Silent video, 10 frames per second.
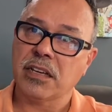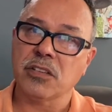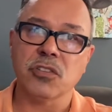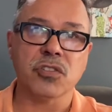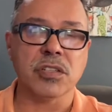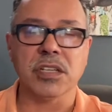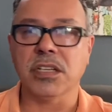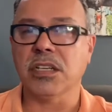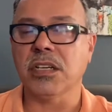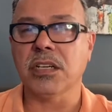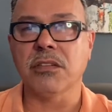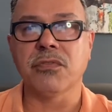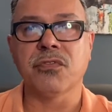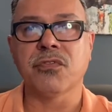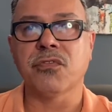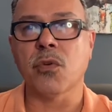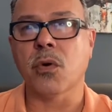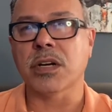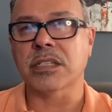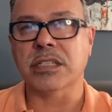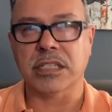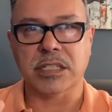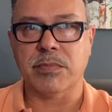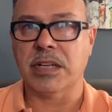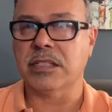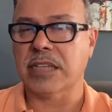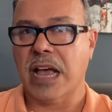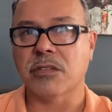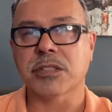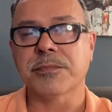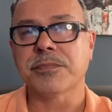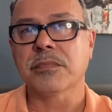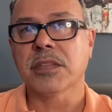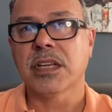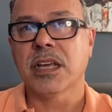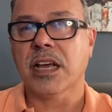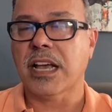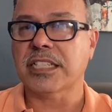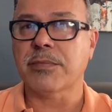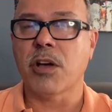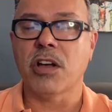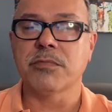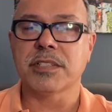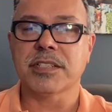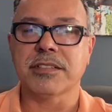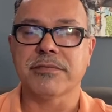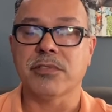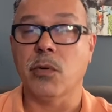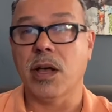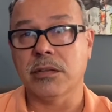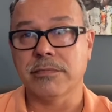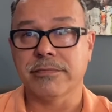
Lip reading: usually 4 to 6 months out. Custom homes, well,